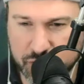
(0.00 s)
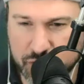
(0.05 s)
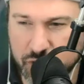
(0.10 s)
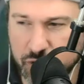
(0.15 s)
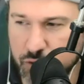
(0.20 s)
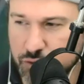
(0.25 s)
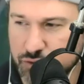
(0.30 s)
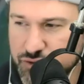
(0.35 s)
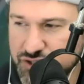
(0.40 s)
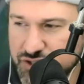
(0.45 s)
a
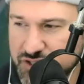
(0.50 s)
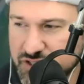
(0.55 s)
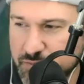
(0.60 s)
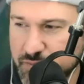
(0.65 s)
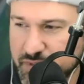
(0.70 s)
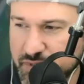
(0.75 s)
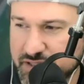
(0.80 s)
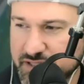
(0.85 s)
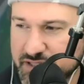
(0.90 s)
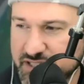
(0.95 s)
coach and it's
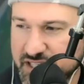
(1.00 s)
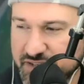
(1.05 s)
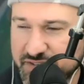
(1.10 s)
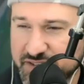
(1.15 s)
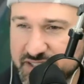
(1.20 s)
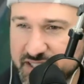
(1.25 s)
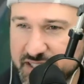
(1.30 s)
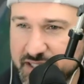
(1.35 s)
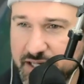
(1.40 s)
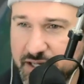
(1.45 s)
been mm-hmm.
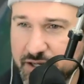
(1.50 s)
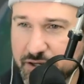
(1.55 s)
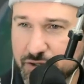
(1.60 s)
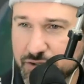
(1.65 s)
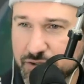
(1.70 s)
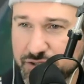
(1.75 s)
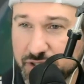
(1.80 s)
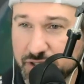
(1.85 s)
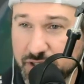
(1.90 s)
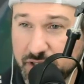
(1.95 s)
17
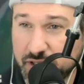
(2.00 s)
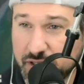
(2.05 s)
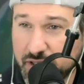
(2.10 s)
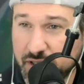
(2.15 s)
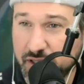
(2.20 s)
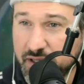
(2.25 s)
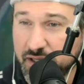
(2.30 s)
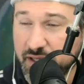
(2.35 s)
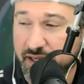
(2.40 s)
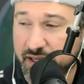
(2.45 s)
years. Yeah.
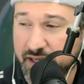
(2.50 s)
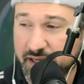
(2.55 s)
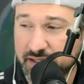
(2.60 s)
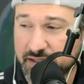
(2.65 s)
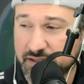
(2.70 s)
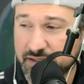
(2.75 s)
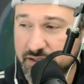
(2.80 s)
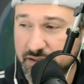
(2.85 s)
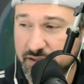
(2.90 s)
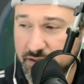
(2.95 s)

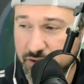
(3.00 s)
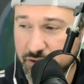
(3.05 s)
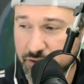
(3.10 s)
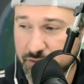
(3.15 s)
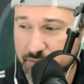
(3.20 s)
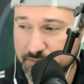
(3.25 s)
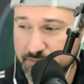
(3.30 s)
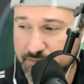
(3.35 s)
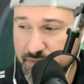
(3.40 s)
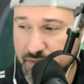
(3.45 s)
And
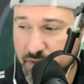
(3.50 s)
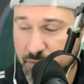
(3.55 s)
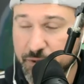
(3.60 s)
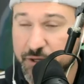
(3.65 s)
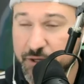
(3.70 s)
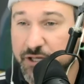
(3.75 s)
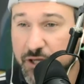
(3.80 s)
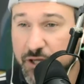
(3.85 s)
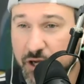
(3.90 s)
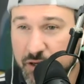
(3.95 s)
you're a
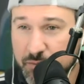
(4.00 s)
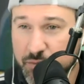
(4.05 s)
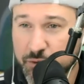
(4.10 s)
pretty young